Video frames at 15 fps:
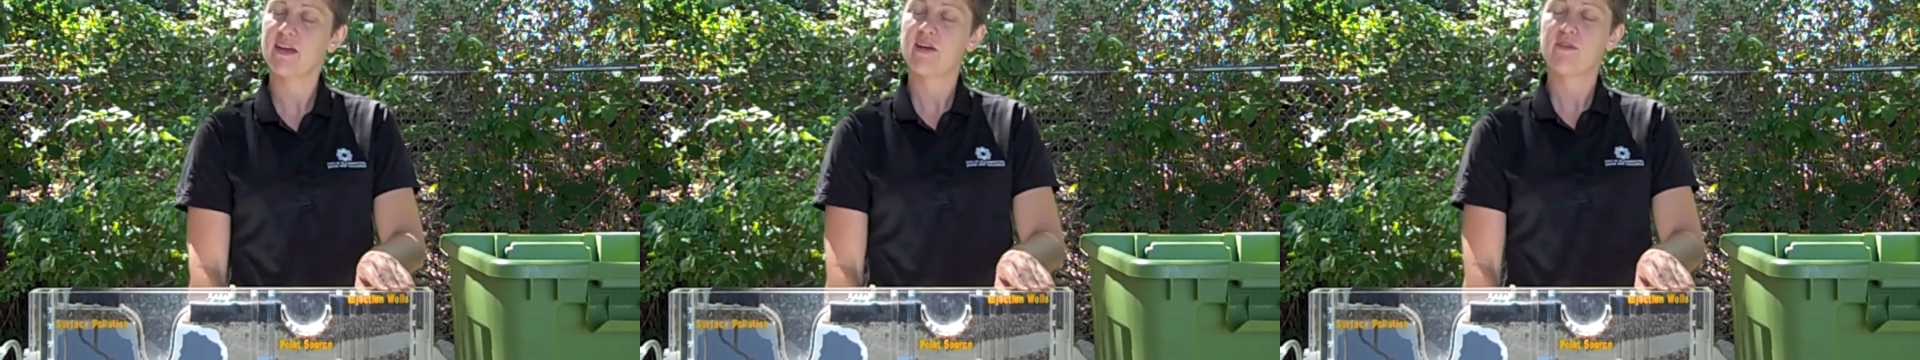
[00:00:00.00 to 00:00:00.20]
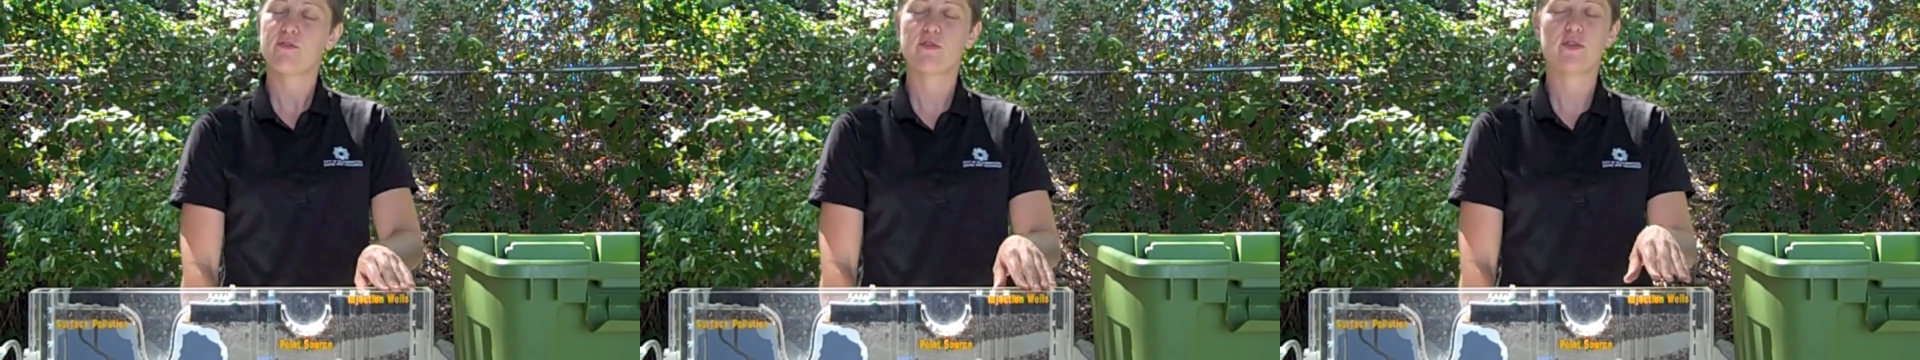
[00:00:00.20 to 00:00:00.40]

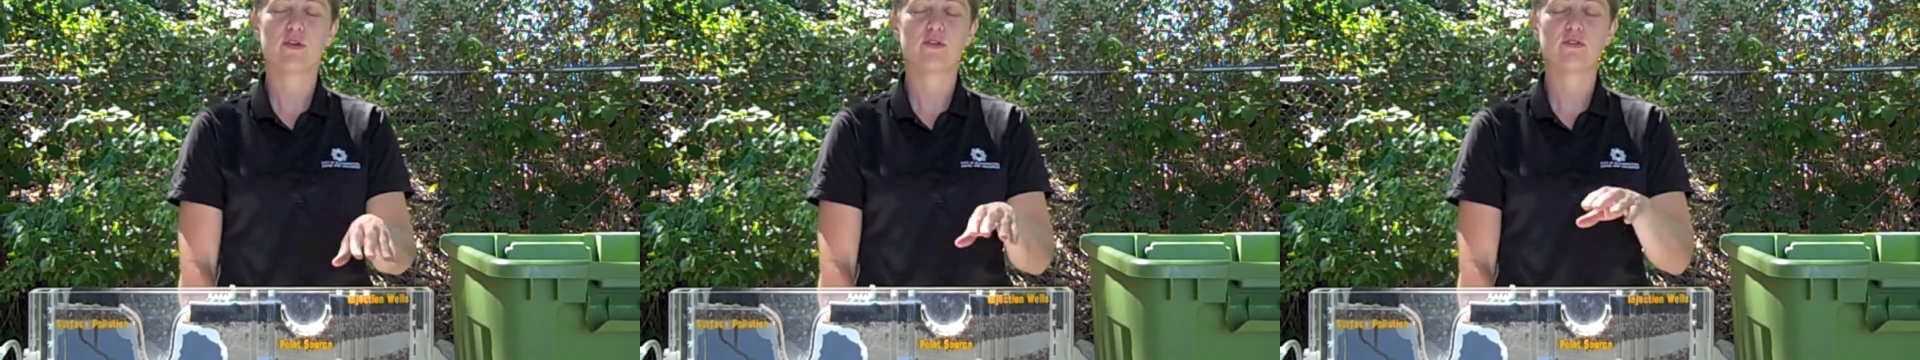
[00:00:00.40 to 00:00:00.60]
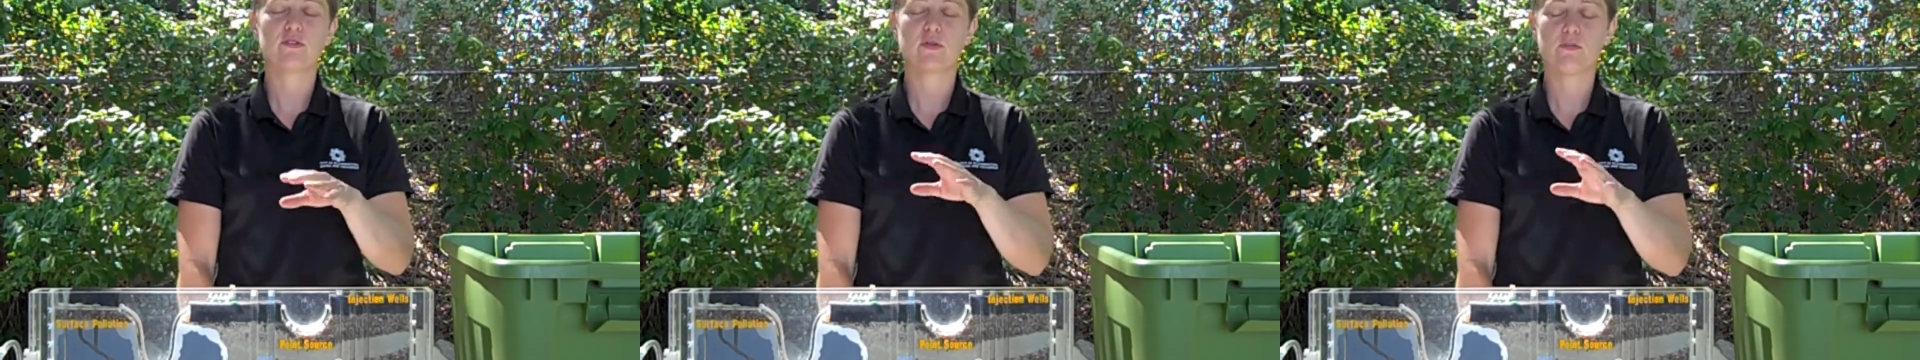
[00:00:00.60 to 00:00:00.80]
for
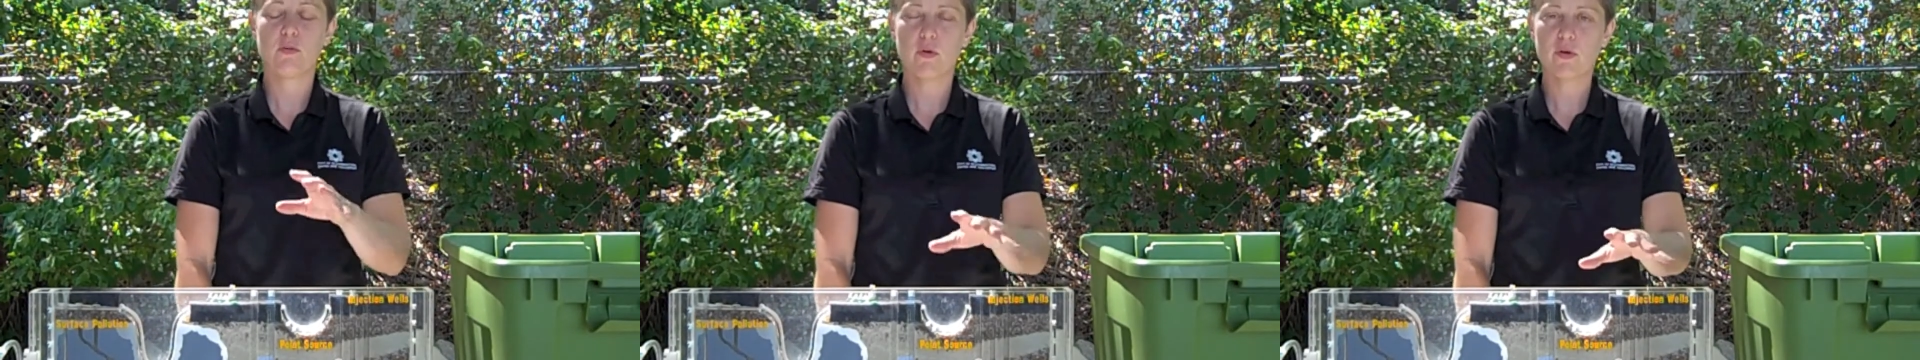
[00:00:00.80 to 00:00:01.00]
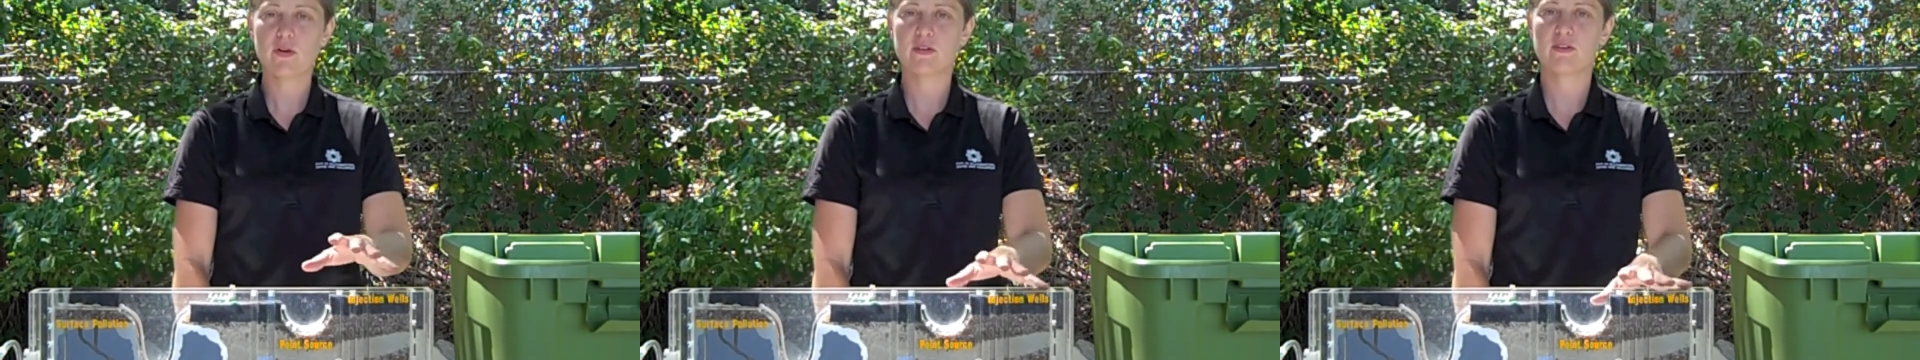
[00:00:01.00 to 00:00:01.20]
those
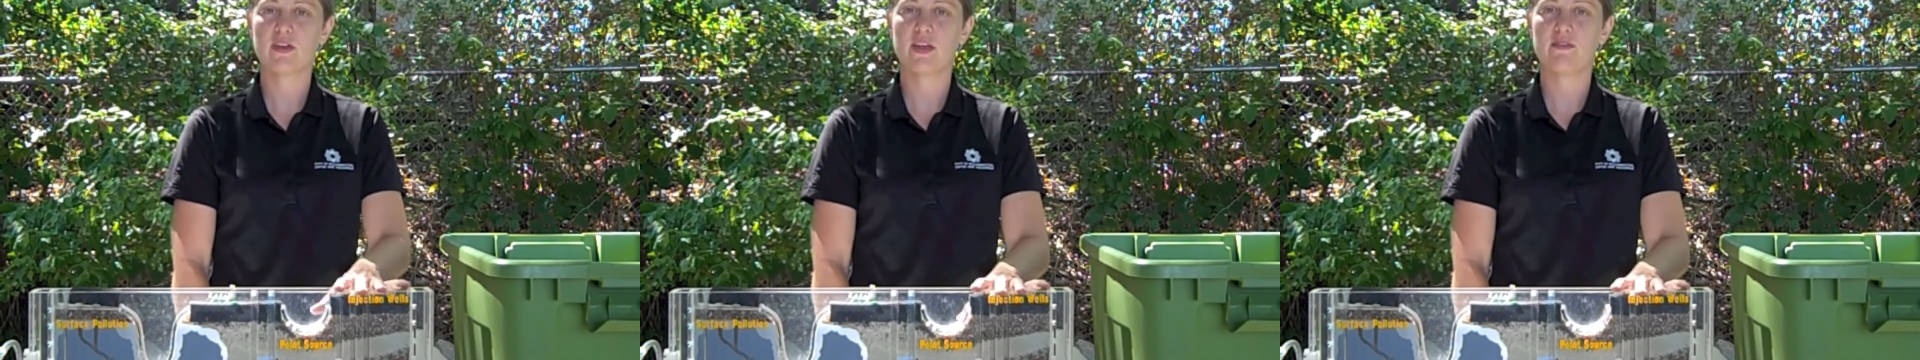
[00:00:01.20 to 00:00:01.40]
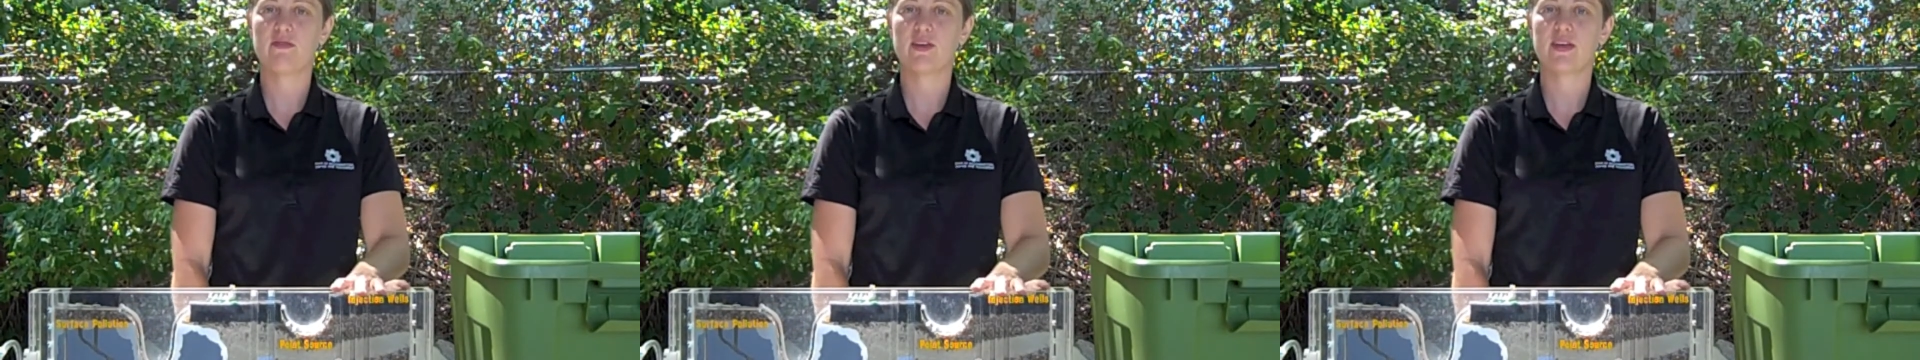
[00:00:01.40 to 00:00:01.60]
important
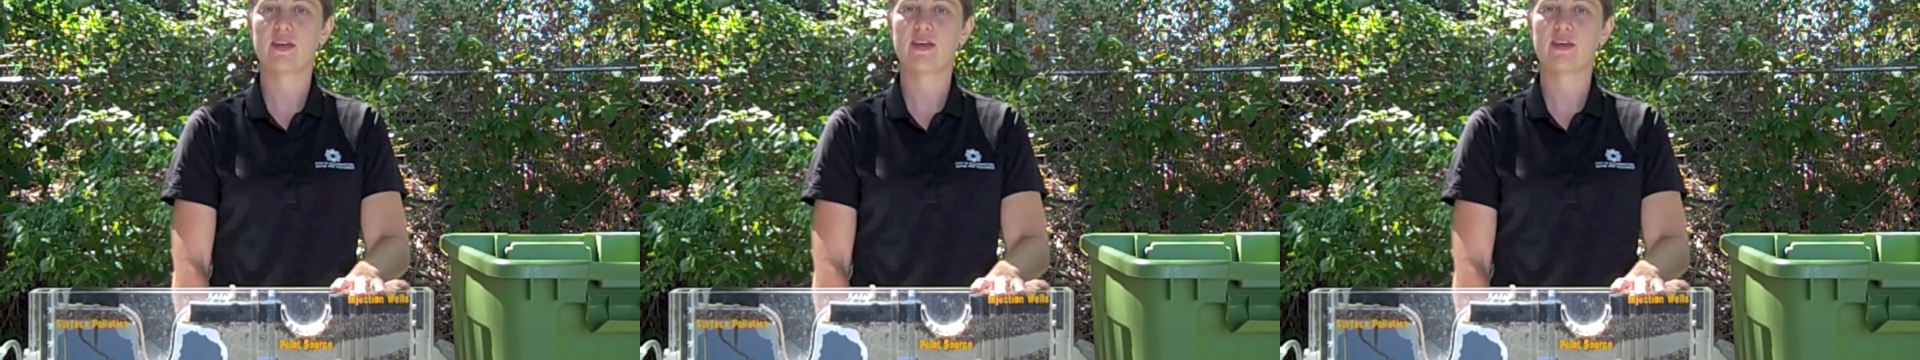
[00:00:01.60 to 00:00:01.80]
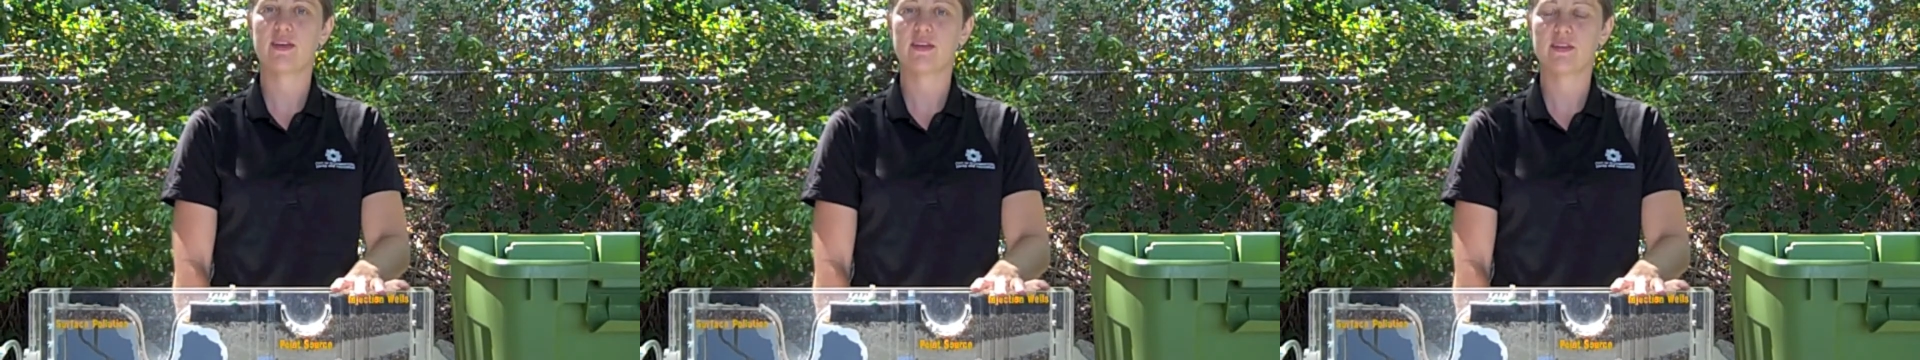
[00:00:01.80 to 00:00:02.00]

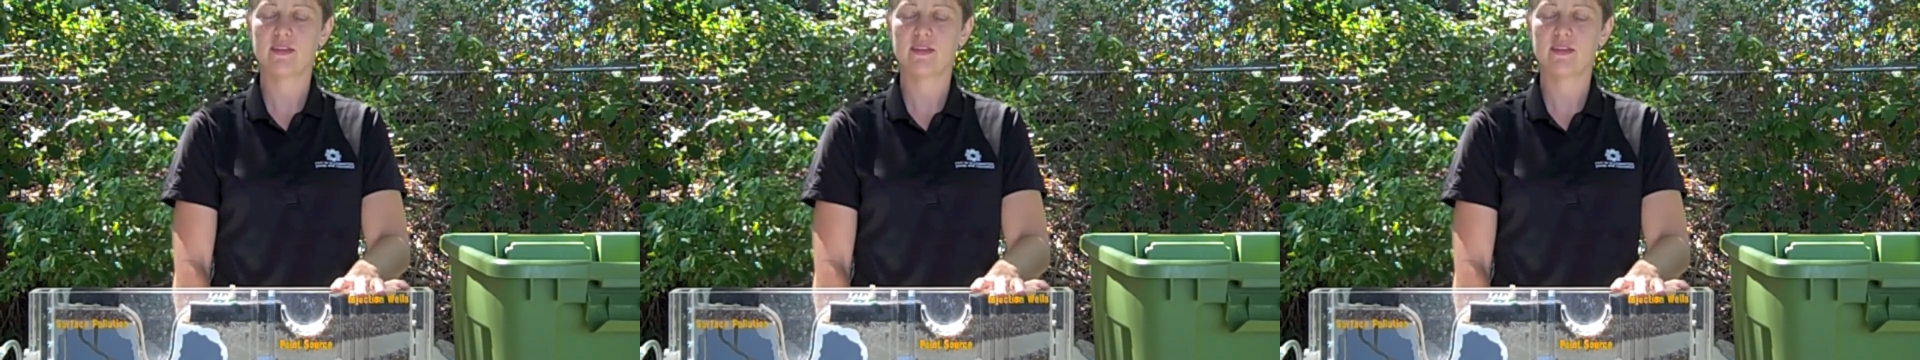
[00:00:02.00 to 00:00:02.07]
safety